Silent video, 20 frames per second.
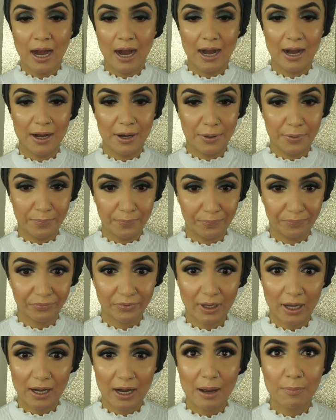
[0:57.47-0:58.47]

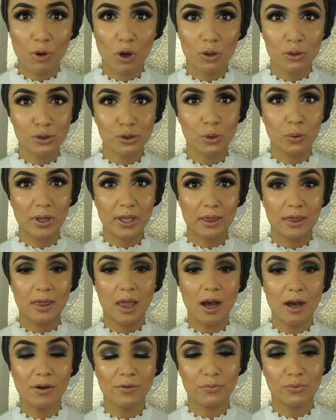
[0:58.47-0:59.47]
And I'm also in
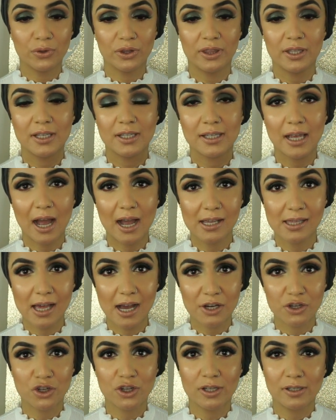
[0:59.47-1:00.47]
love with these
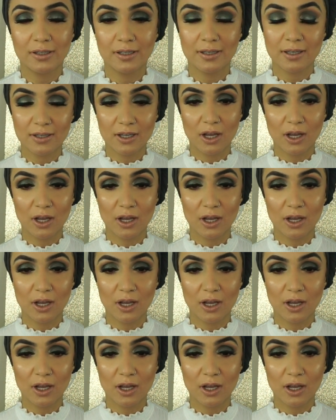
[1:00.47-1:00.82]
eyelashes. This